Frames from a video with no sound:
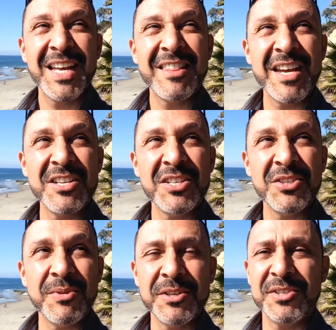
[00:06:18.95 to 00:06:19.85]
then
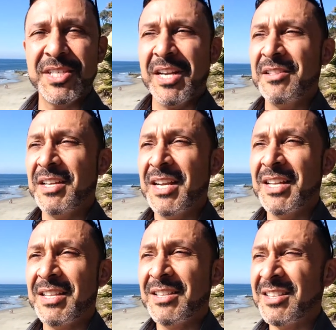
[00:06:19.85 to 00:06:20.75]
you understand
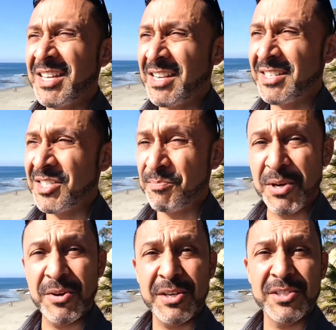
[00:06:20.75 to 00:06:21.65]
that
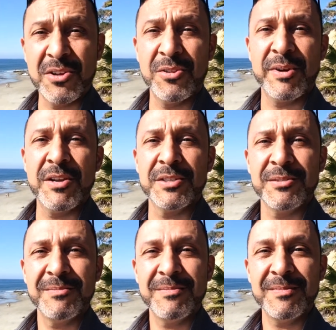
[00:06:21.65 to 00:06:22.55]
spirit is all around.
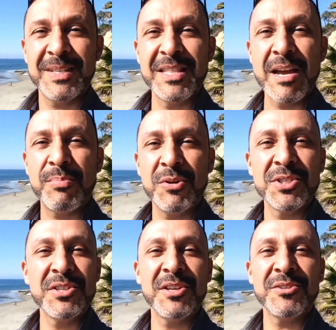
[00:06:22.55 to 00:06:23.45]
And that
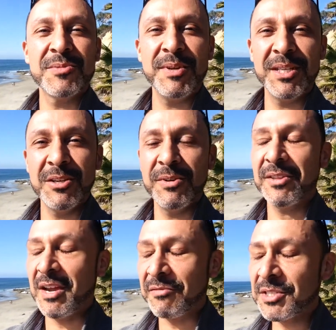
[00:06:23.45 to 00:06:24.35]
person that you're speaking
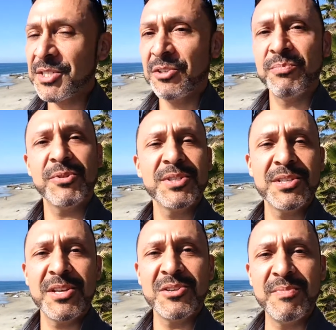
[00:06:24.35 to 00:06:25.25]
with, every single
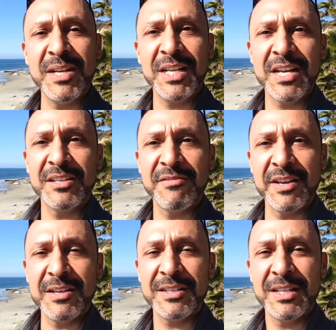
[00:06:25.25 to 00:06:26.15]
person that you're meeting at an
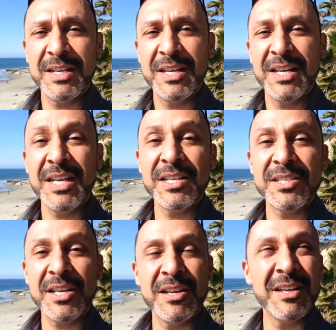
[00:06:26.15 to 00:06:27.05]
event
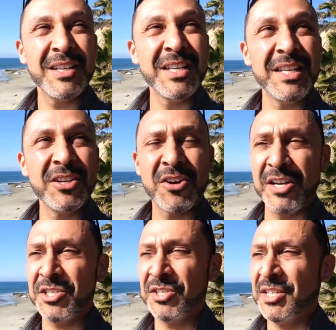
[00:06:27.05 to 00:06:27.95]
is an
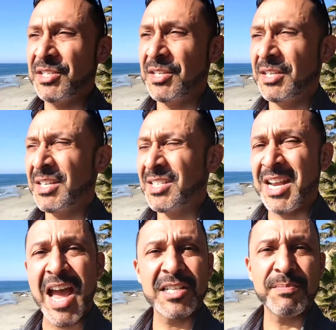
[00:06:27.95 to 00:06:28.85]
incarnation, is
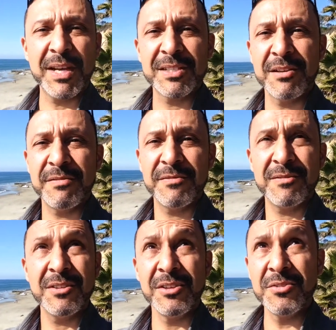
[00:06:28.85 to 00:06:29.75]
an aspect of
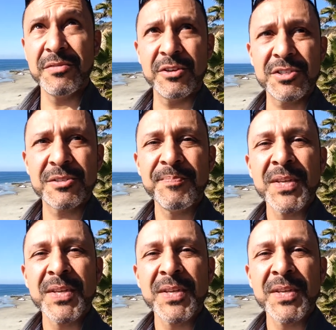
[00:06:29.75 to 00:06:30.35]
the universe.